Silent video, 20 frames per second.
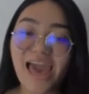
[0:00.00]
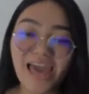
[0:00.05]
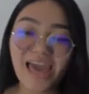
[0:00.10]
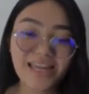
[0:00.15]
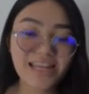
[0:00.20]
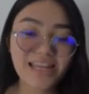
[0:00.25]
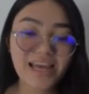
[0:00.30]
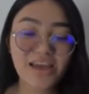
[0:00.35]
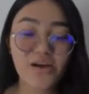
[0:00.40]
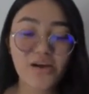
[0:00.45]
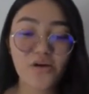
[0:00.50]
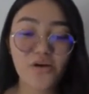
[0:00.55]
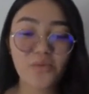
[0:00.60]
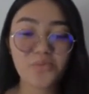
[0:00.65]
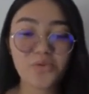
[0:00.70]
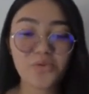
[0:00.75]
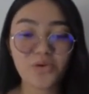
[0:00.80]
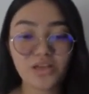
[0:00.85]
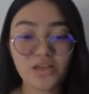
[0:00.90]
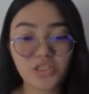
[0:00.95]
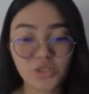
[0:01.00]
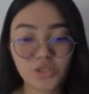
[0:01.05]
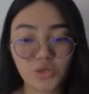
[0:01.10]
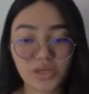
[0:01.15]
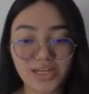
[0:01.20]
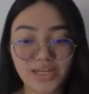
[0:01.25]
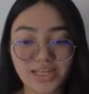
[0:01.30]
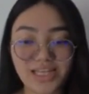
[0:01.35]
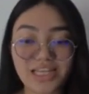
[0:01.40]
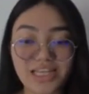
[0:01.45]
and I hope you
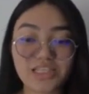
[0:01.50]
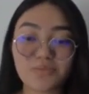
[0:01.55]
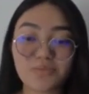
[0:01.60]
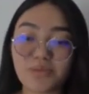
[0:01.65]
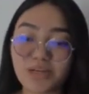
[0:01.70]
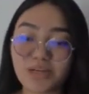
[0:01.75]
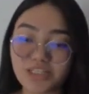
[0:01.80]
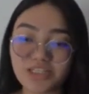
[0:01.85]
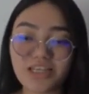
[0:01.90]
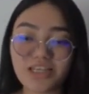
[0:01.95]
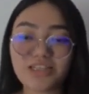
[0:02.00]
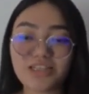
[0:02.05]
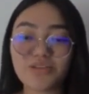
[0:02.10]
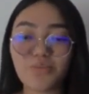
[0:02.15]
enjoyed it as much